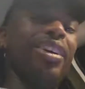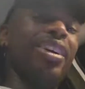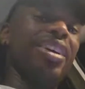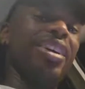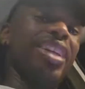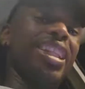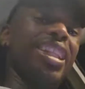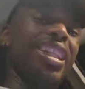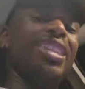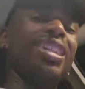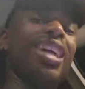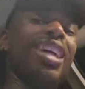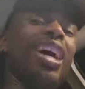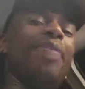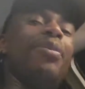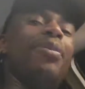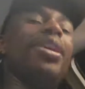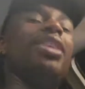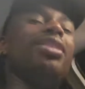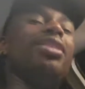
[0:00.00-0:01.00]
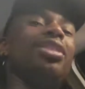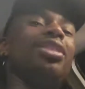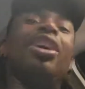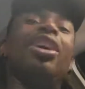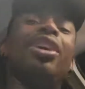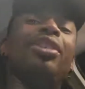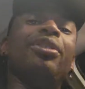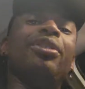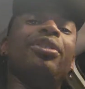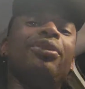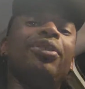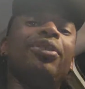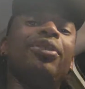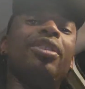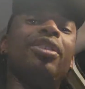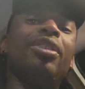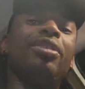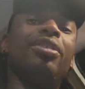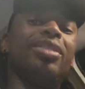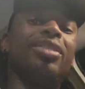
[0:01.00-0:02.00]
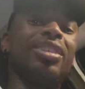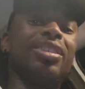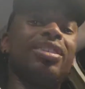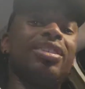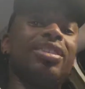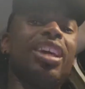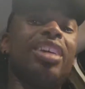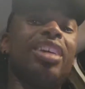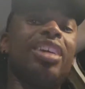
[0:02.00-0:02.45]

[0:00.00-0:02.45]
this guy makes it on the field, because they say as